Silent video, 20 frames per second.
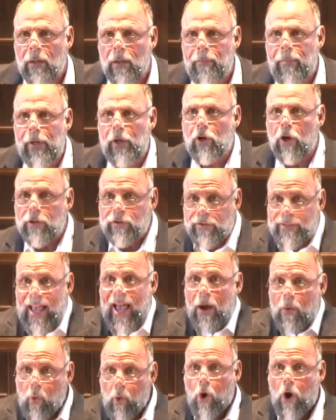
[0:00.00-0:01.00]
Because
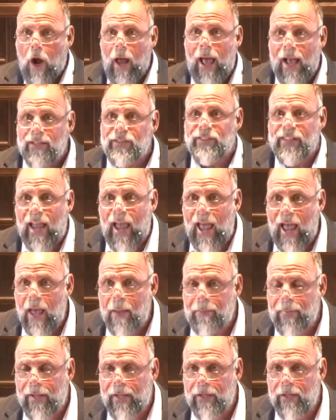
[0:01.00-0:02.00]
that war has to
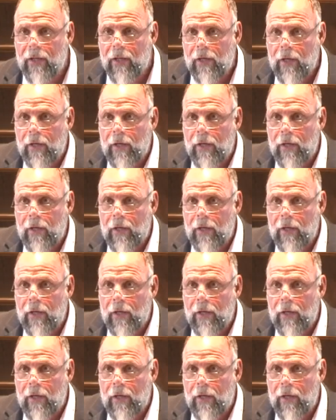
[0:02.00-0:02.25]
happen.